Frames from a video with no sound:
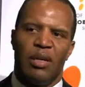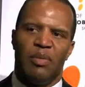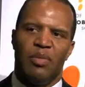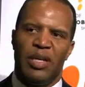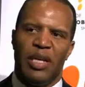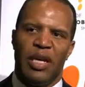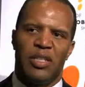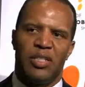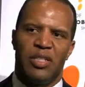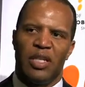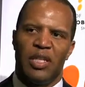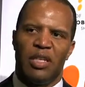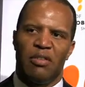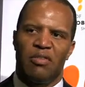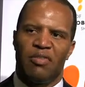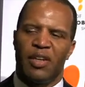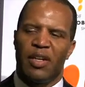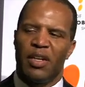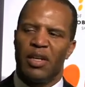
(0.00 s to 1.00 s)
PhD
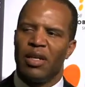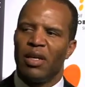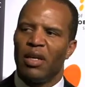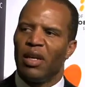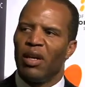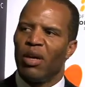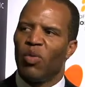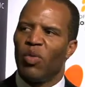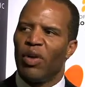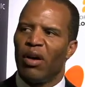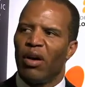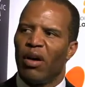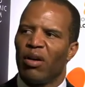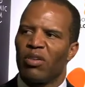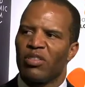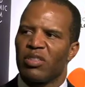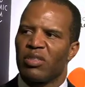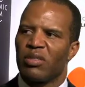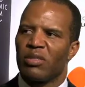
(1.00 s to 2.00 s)
in Finland. We
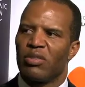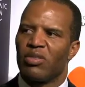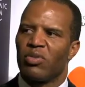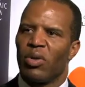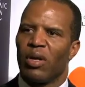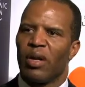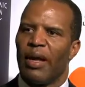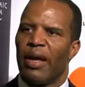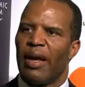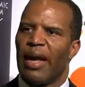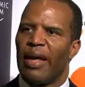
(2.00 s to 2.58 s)
all sort of